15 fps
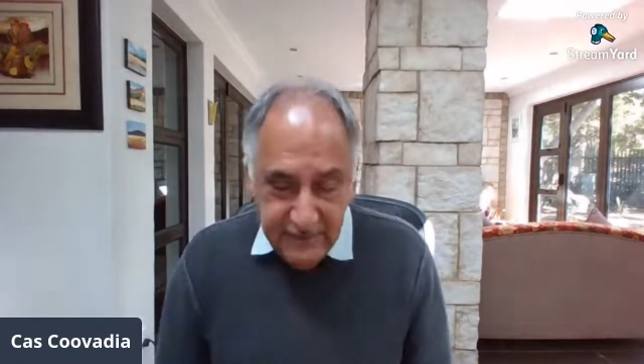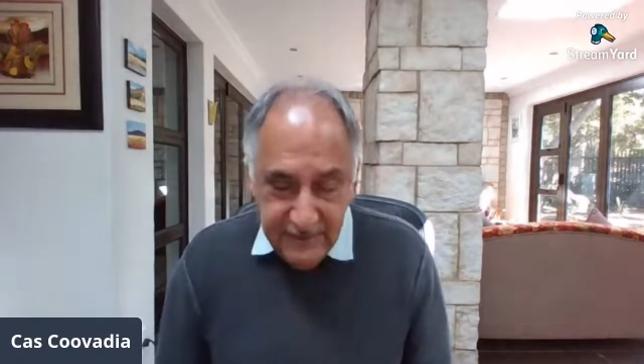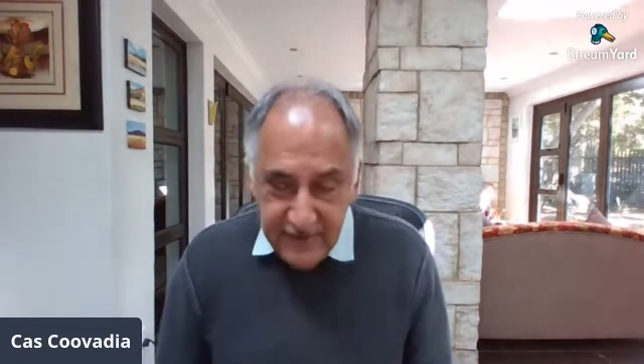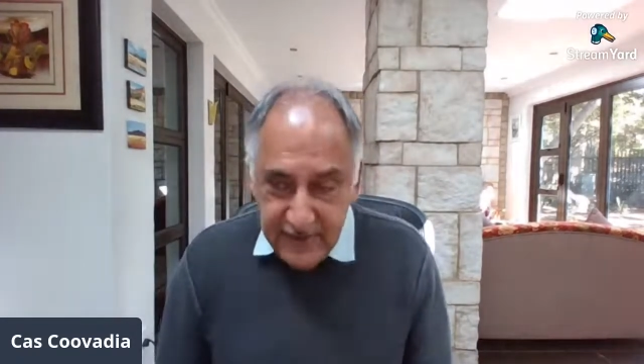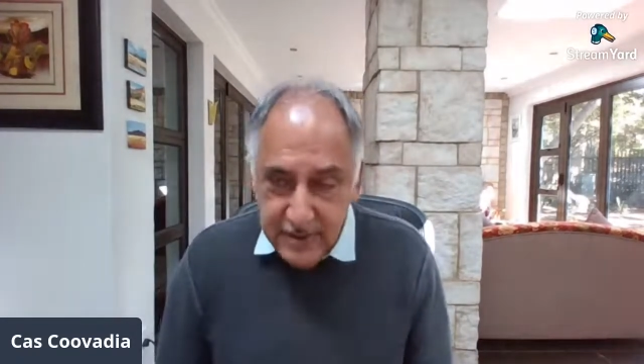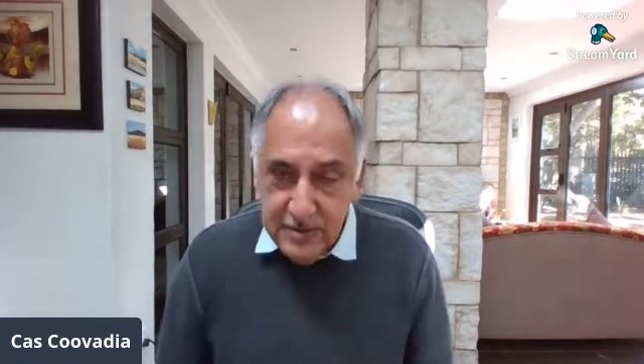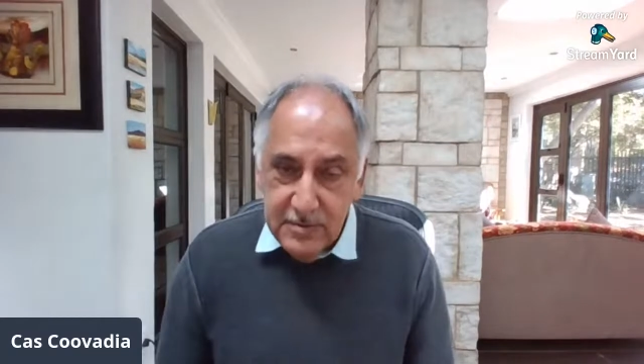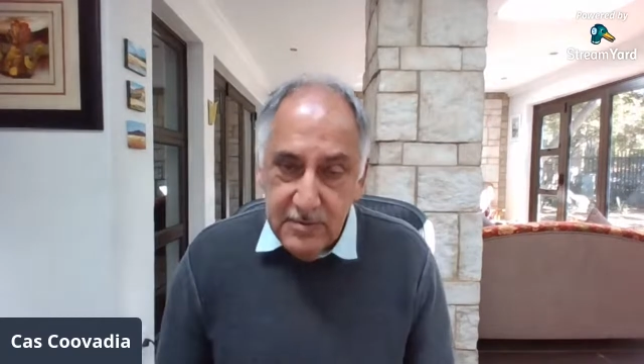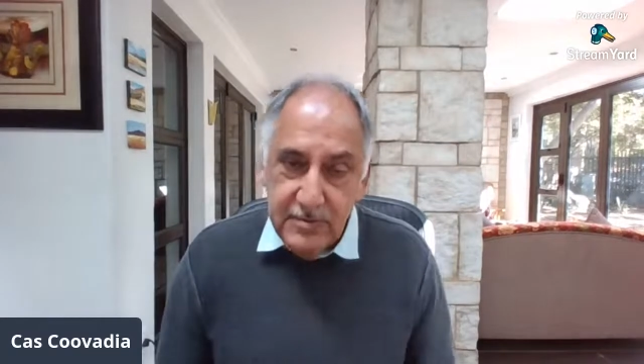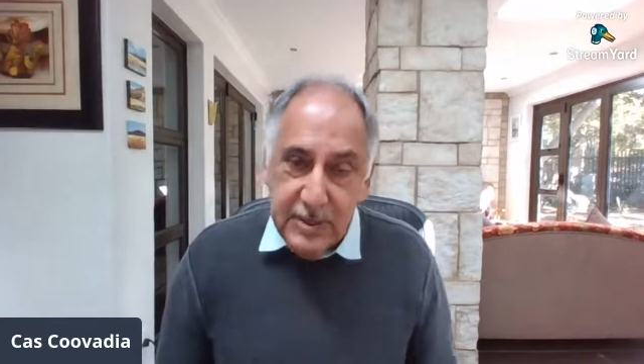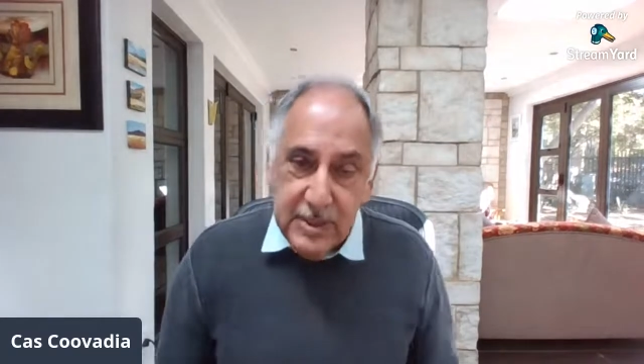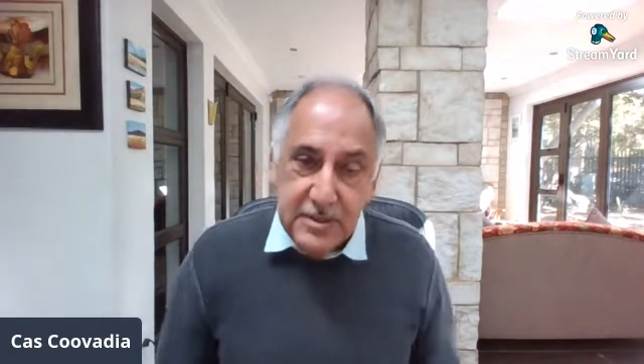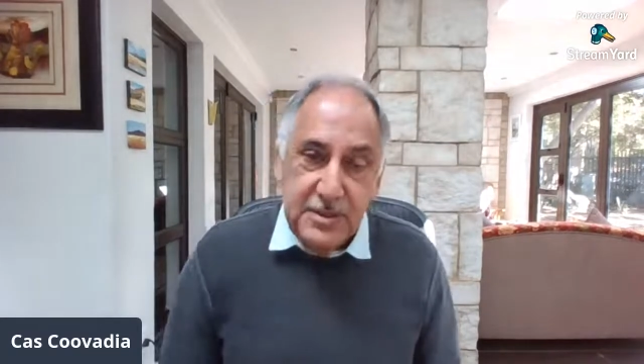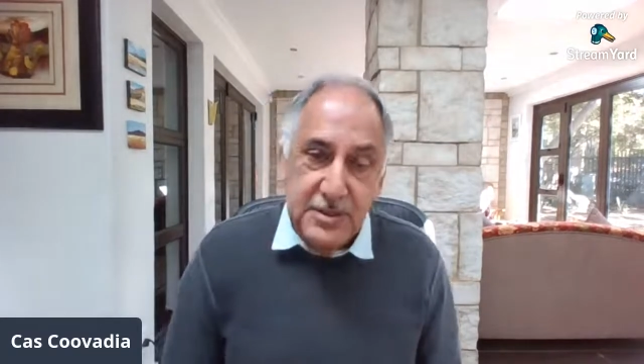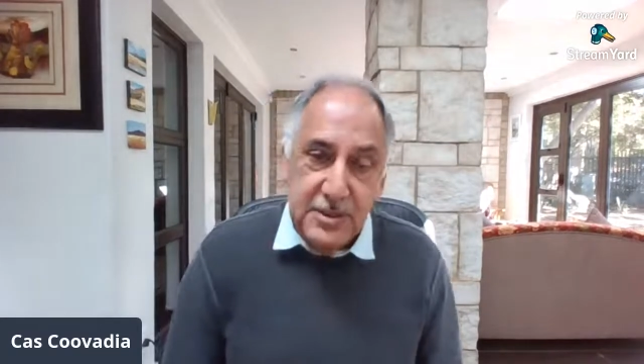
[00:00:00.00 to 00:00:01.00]
find to
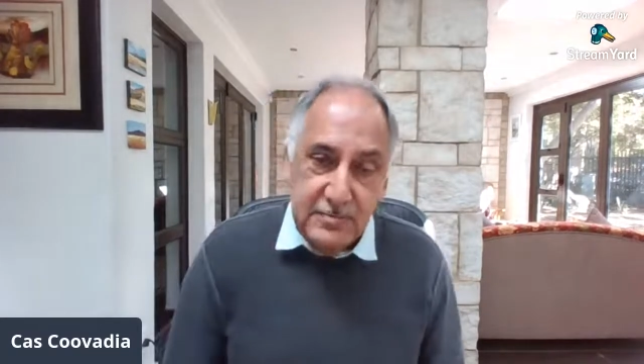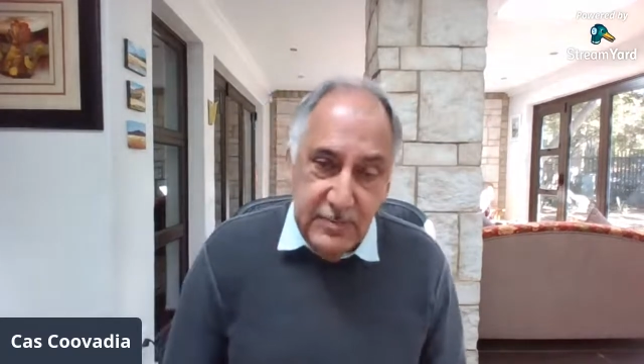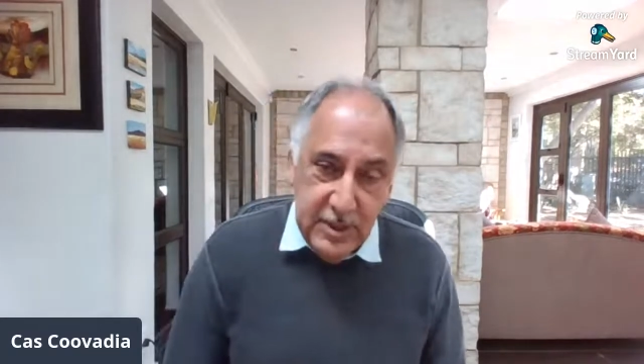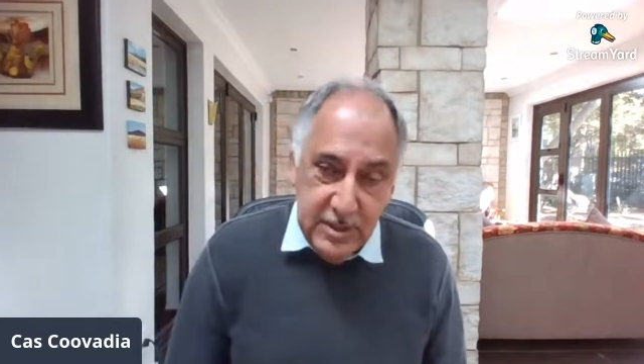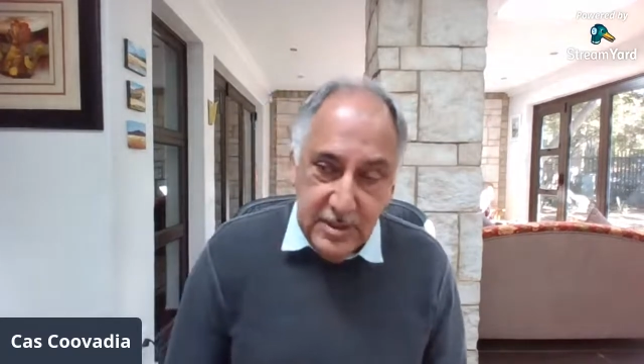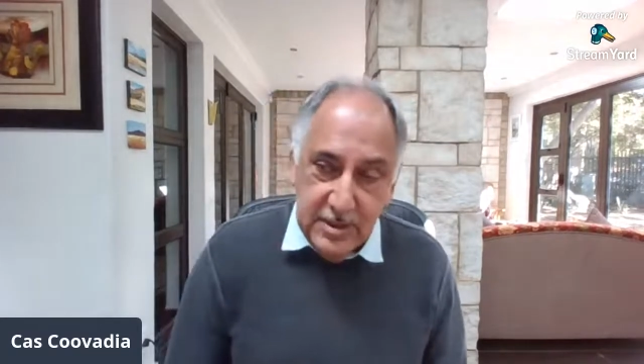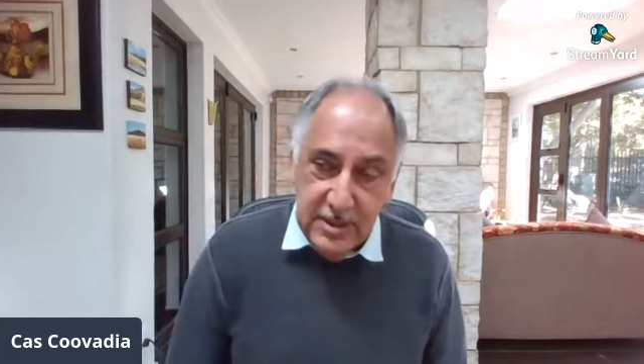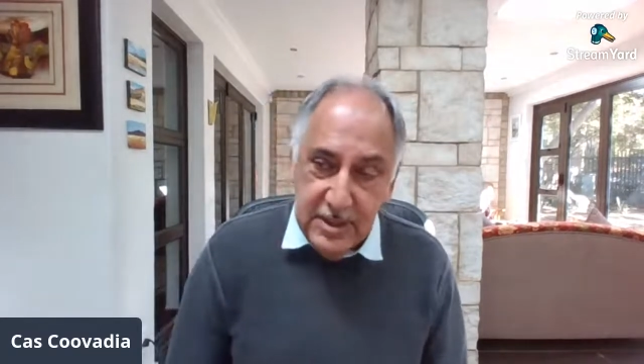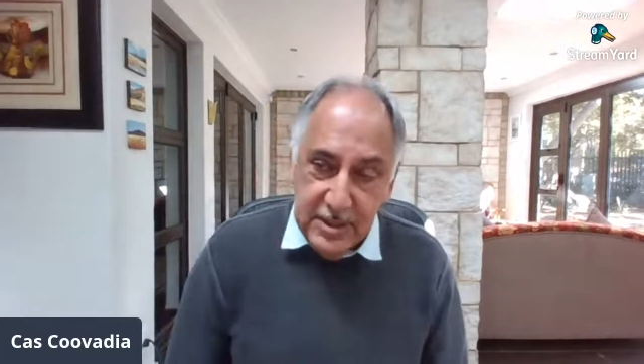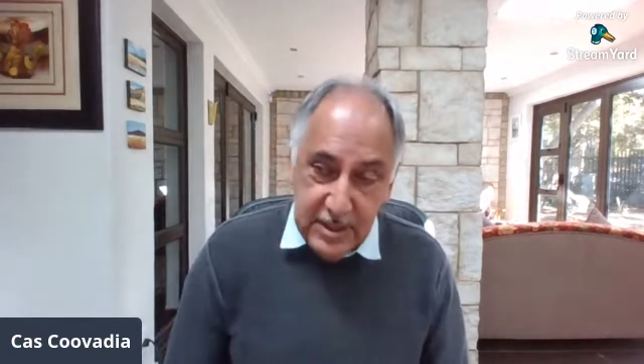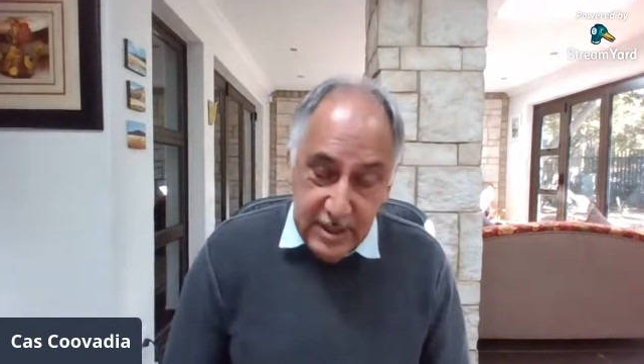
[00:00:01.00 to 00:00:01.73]
participate in that